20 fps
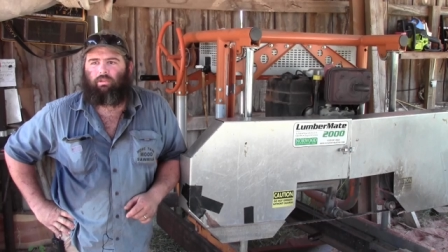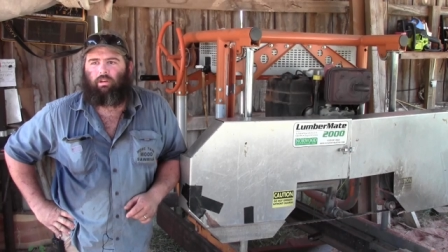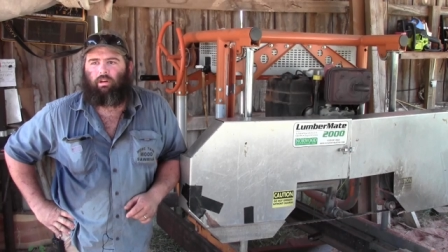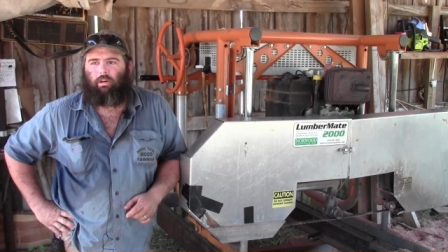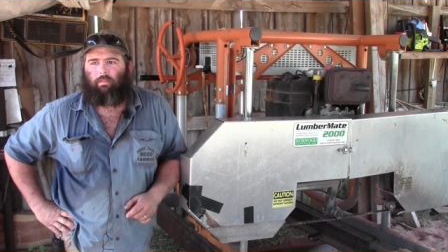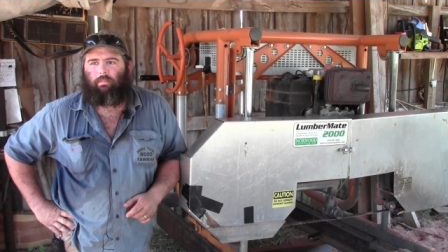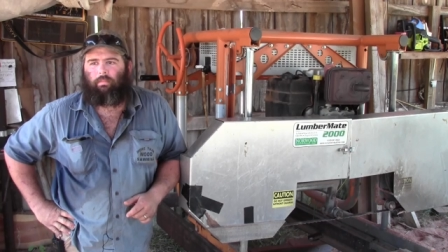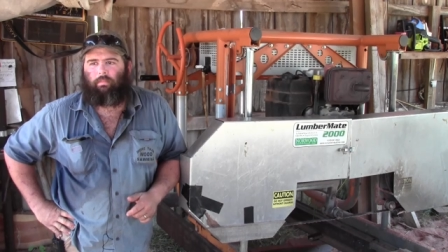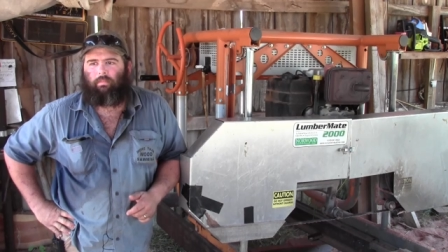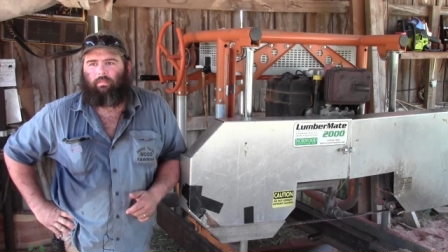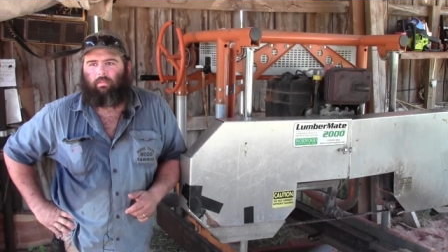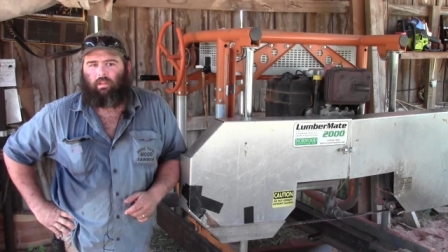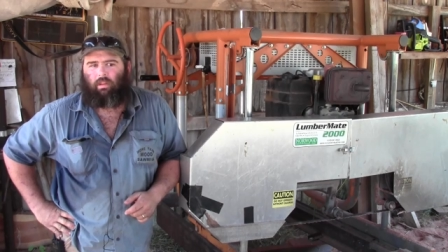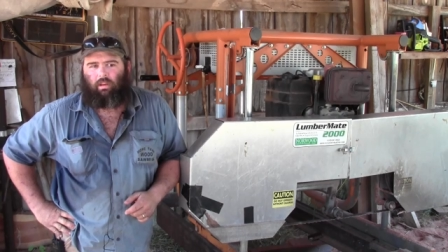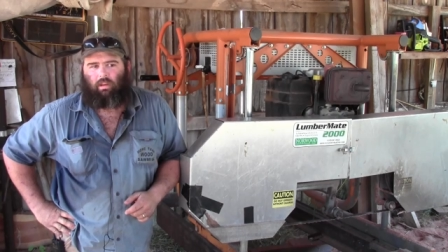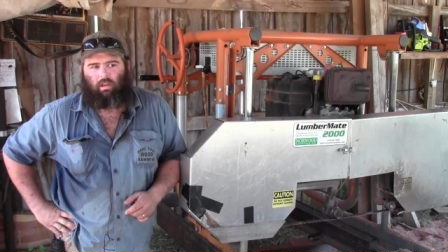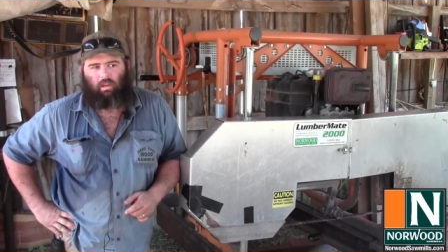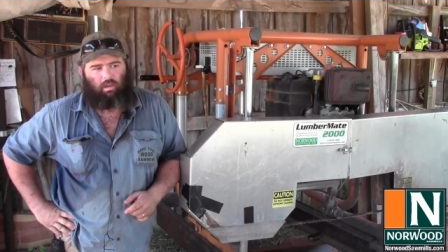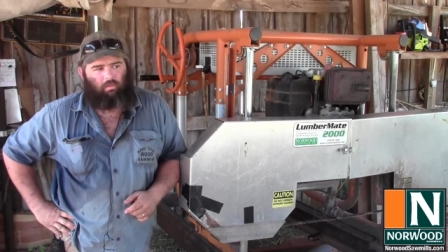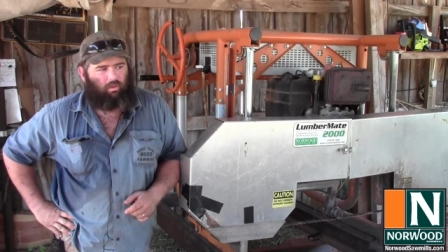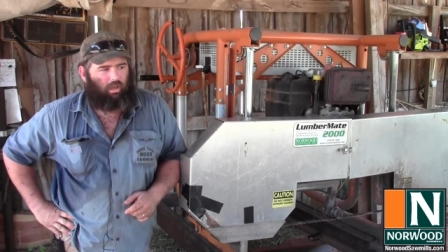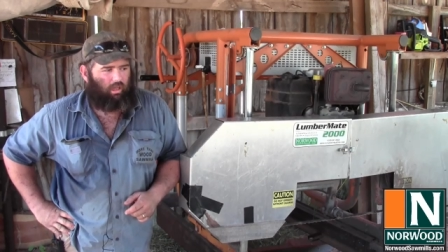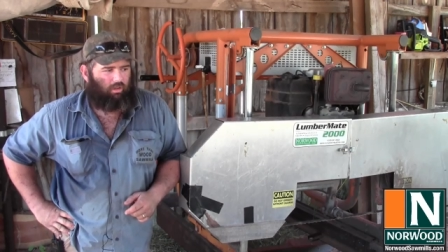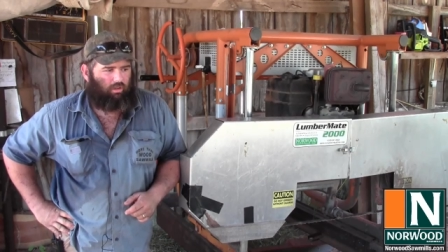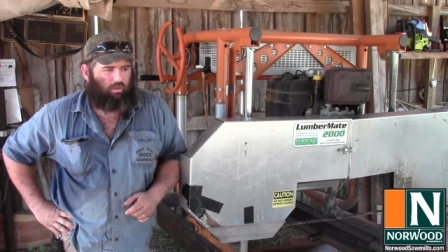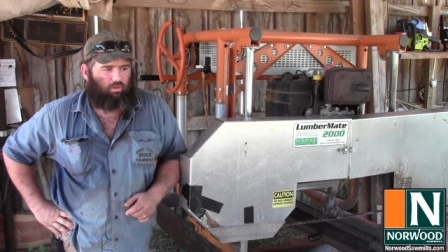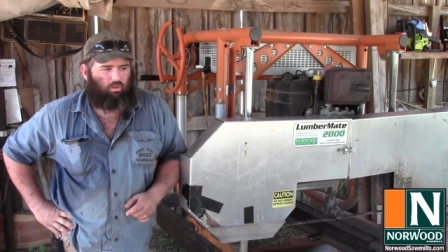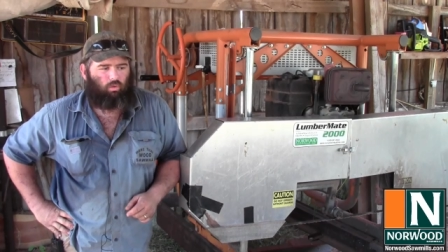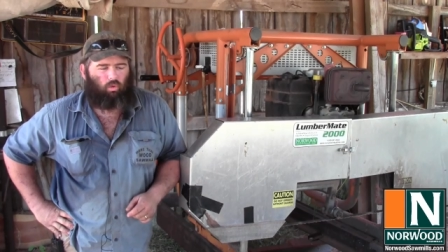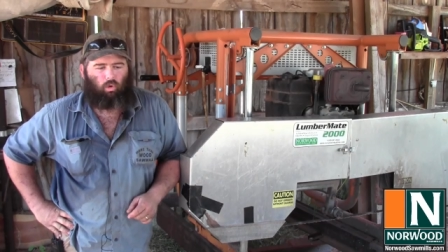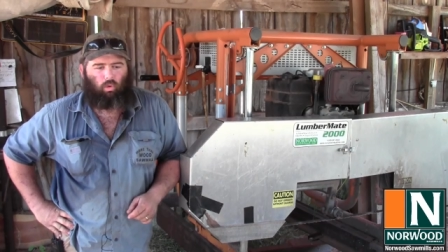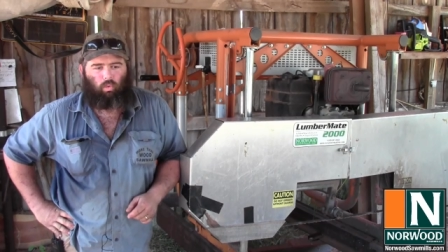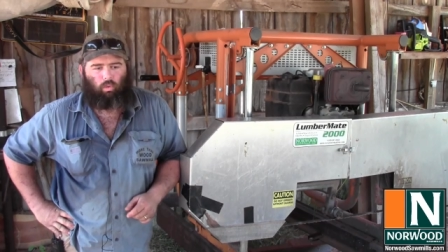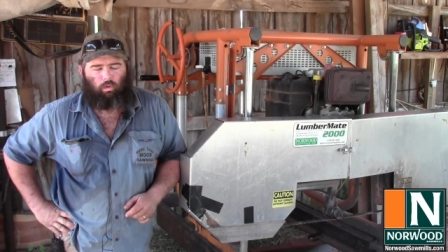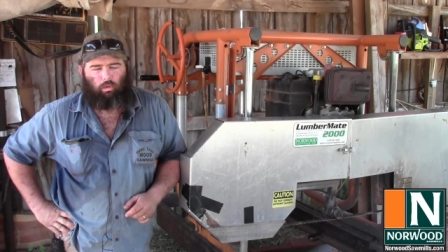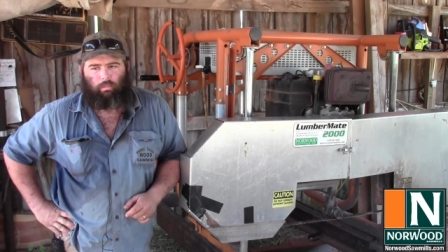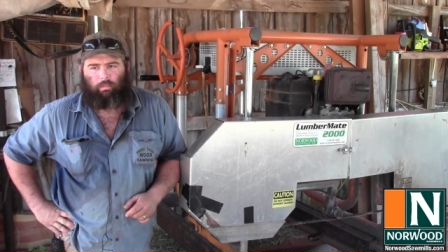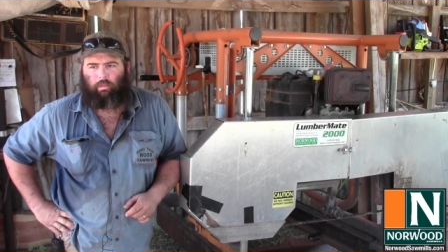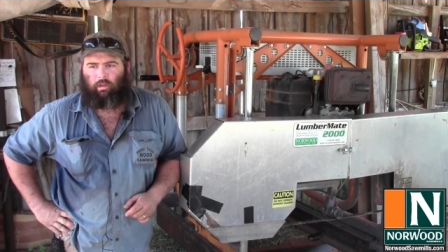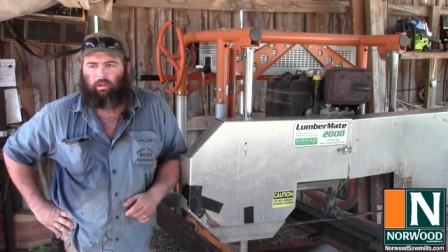Sharp. I've had this
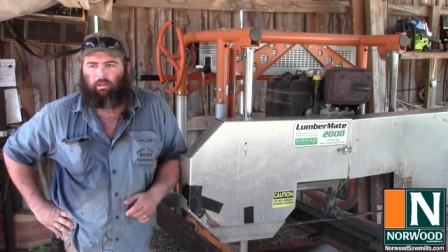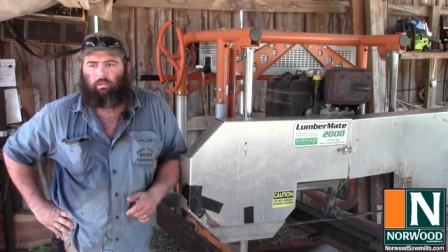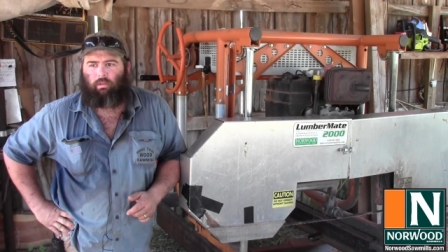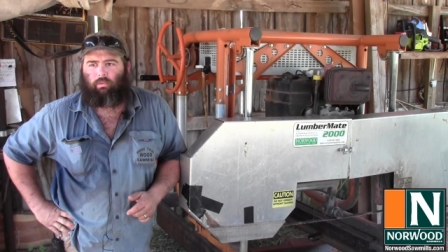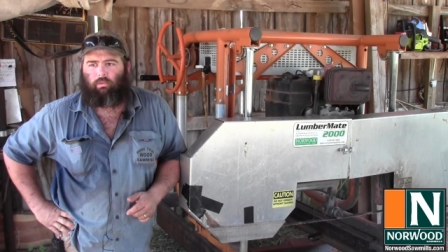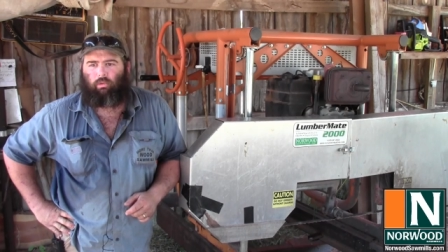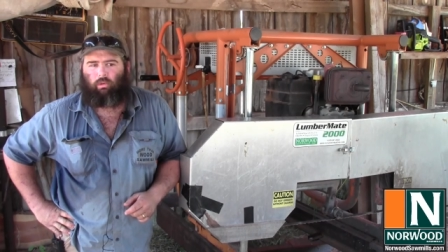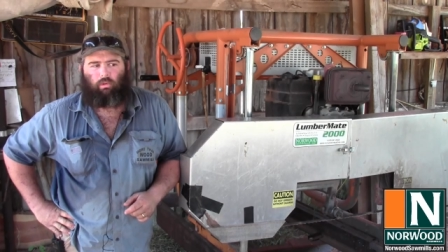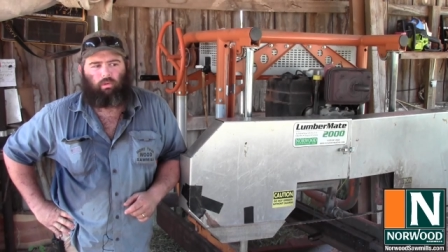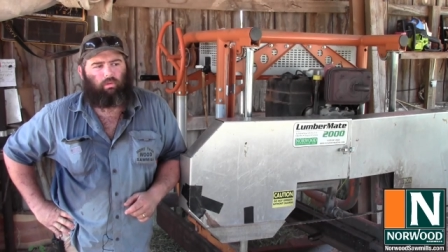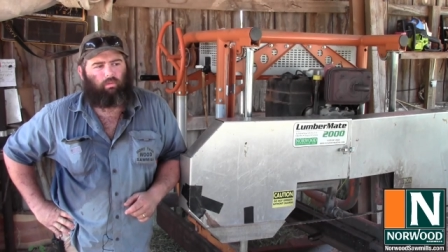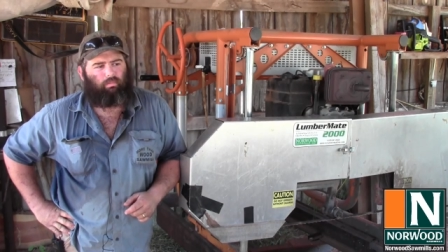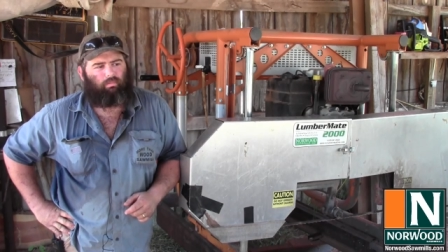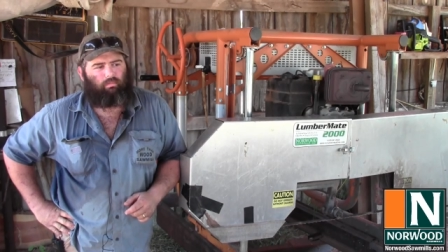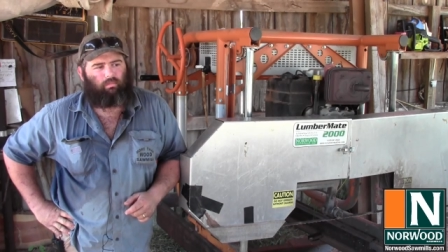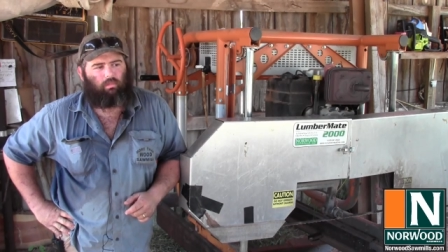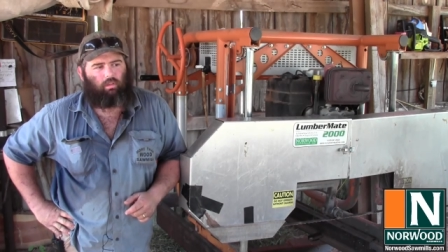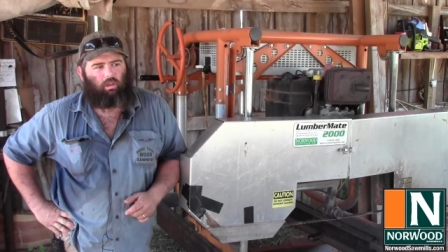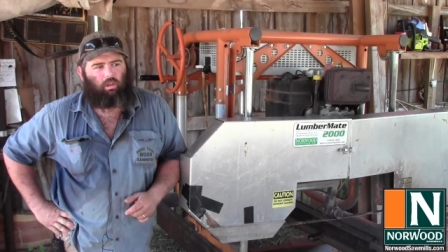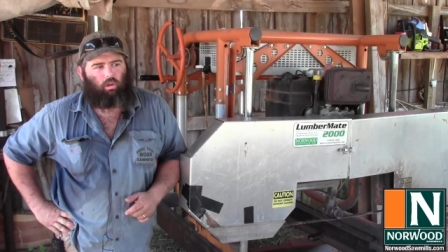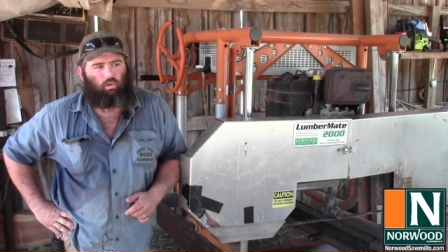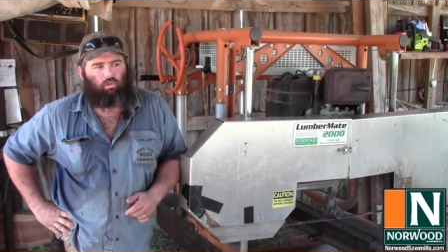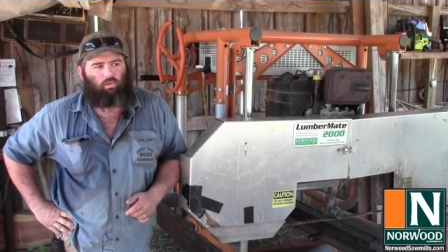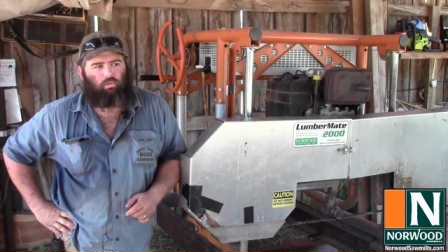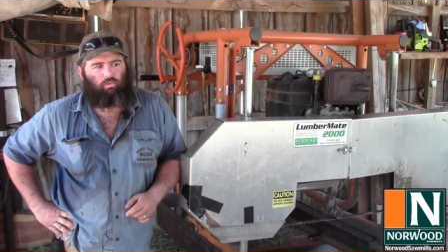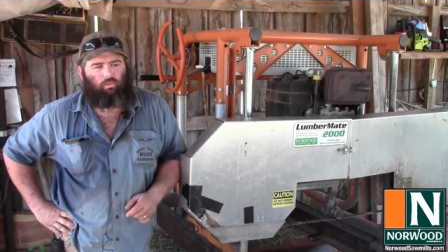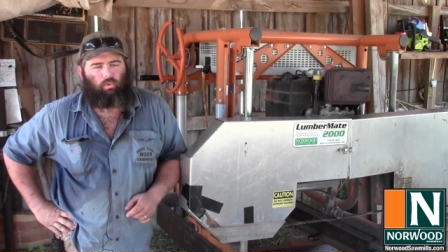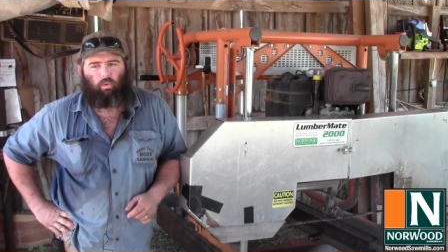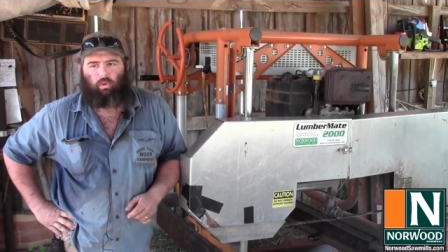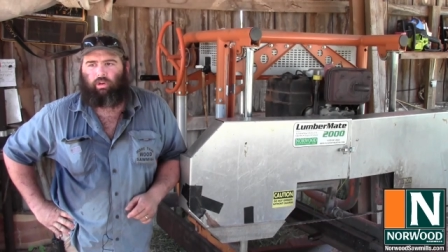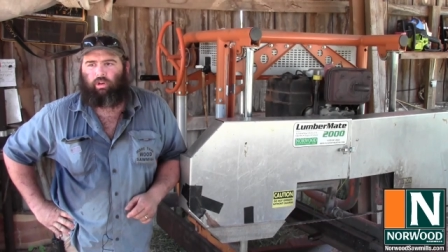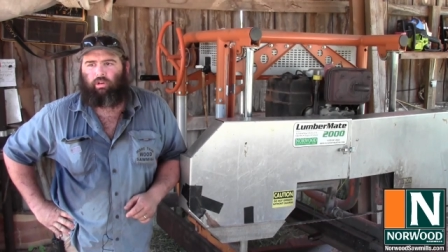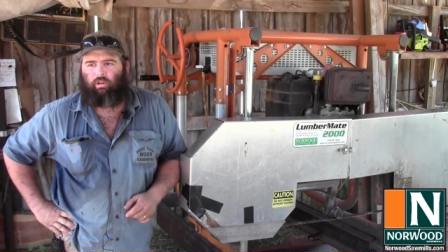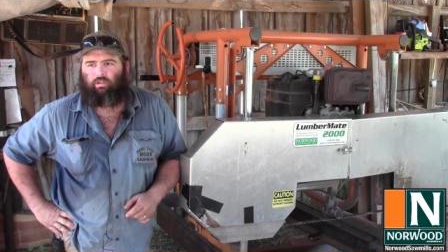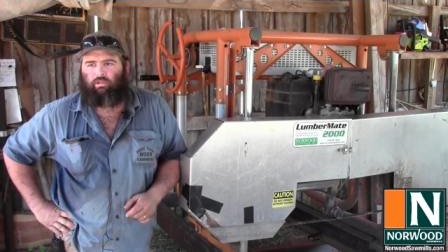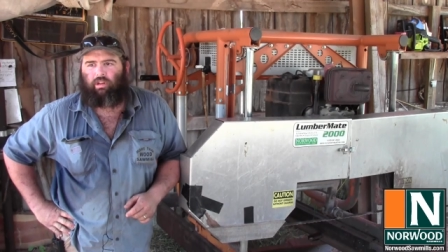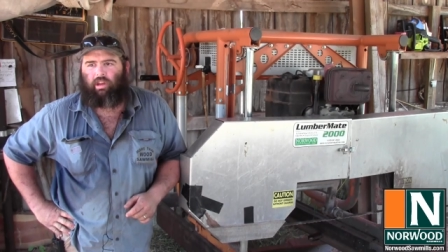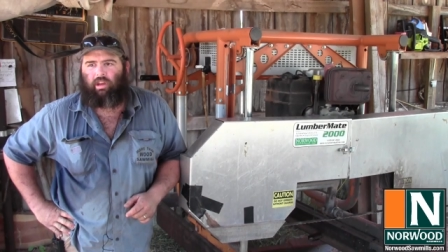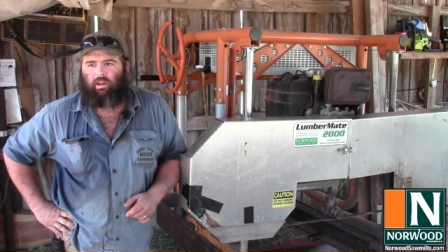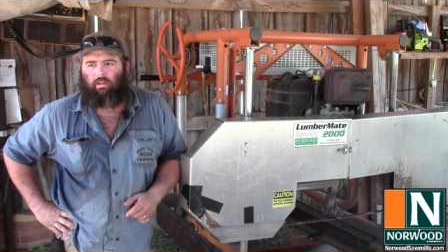Norwood mill for close to 4
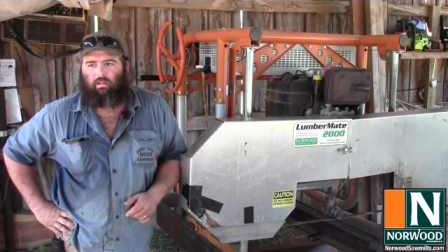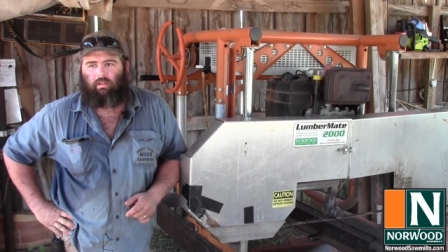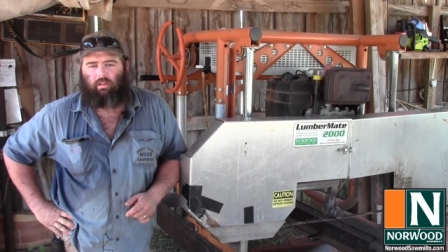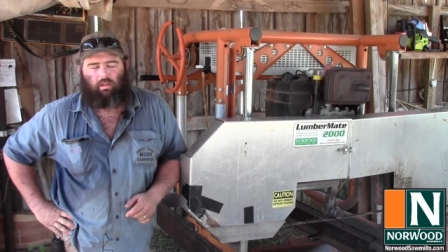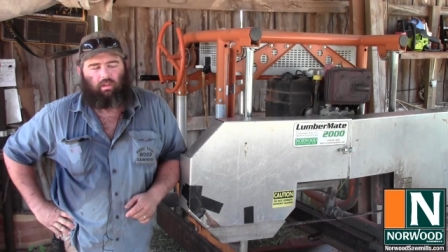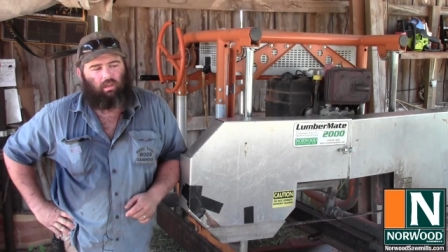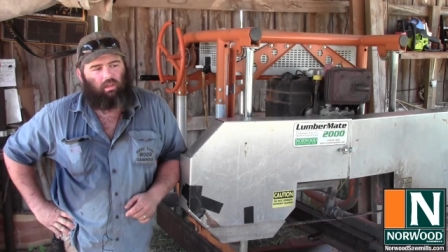years now.